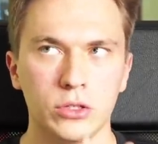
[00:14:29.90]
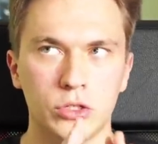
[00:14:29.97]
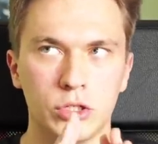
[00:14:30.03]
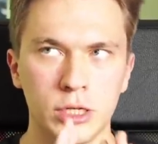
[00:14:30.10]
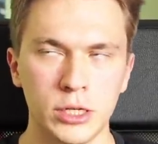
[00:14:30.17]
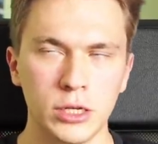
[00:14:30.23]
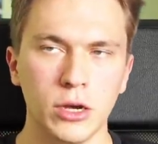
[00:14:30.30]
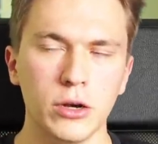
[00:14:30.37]

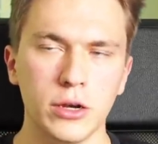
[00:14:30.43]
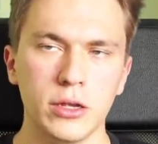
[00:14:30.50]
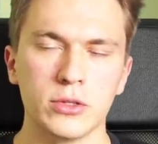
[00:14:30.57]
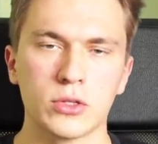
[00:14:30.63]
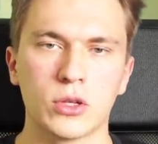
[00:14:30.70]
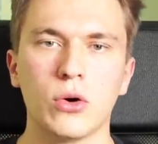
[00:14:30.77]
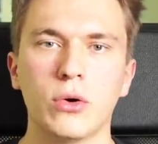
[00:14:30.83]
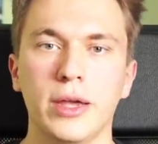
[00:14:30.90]
G
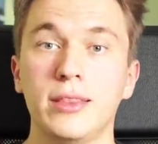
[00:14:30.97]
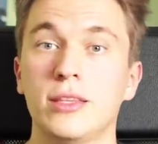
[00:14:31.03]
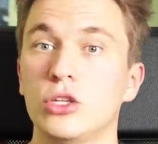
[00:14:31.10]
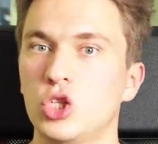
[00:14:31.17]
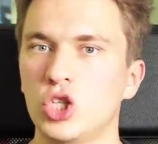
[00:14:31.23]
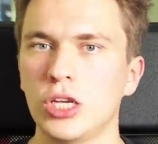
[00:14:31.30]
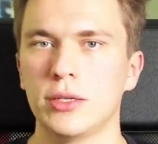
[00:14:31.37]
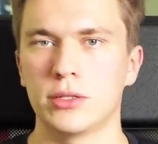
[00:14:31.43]
Guardians go in the
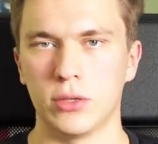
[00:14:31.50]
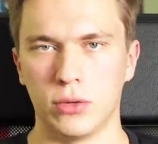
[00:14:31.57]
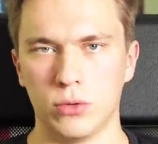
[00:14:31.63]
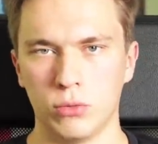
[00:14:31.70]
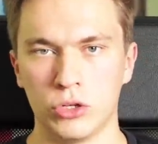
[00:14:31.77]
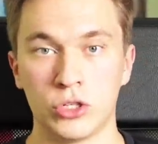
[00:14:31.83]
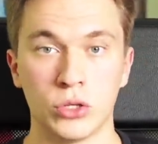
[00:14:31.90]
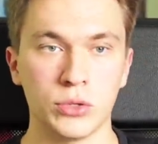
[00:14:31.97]
G zone,
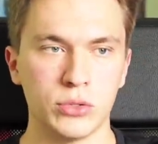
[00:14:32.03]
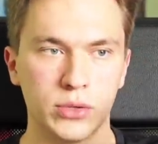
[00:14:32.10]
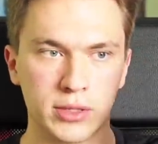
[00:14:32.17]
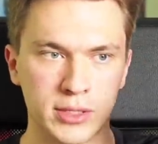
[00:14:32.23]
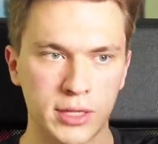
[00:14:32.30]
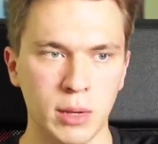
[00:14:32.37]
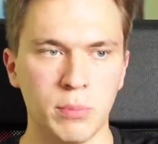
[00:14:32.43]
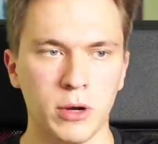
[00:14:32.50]
which is also a
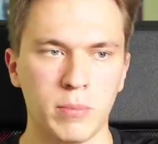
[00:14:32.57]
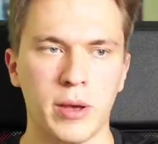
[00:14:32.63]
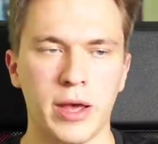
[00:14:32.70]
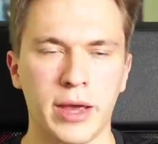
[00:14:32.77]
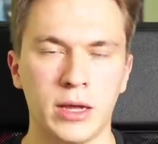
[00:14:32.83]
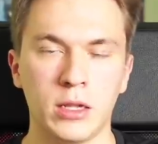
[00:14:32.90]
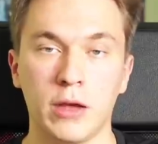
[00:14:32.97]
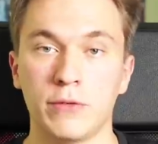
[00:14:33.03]
separate
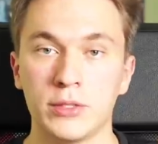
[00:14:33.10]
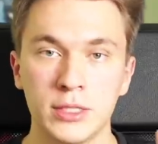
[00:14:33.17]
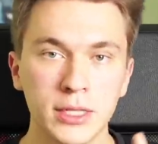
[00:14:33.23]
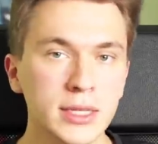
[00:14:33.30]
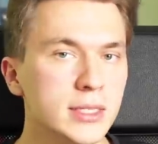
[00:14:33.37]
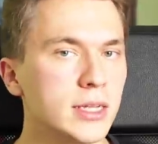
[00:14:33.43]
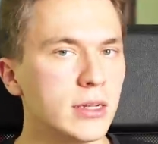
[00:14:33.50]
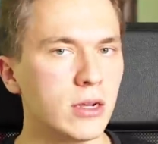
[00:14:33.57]
pile of
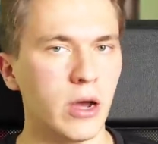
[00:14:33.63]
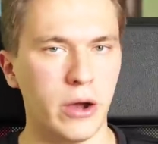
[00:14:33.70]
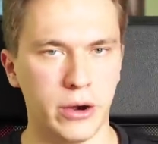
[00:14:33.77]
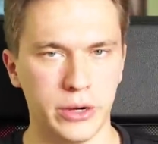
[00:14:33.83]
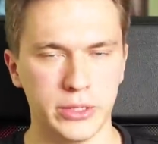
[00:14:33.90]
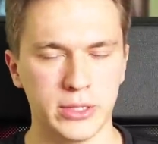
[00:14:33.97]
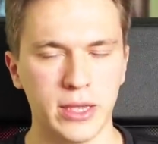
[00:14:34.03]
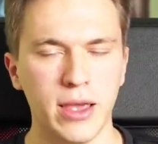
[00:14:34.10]
16
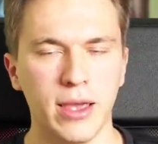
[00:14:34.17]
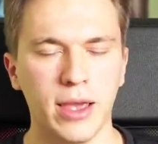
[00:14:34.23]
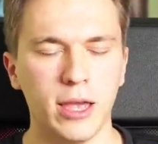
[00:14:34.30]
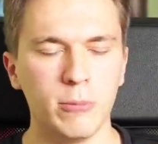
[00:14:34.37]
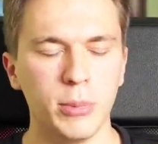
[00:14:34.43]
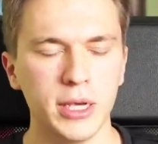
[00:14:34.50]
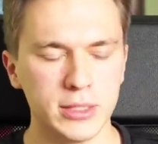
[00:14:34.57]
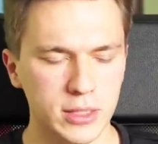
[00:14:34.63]
cards,
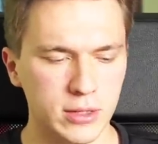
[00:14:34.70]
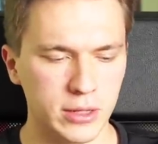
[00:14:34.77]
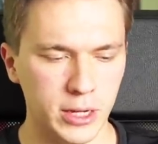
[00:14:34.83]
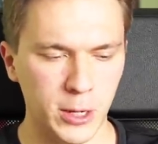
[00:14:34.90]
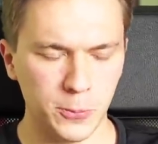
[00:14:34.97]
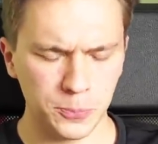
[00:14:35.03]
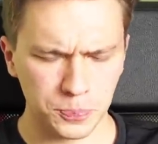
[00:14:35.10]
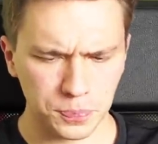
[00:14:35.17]
and
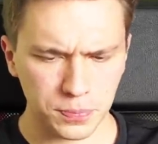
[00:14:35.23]
basically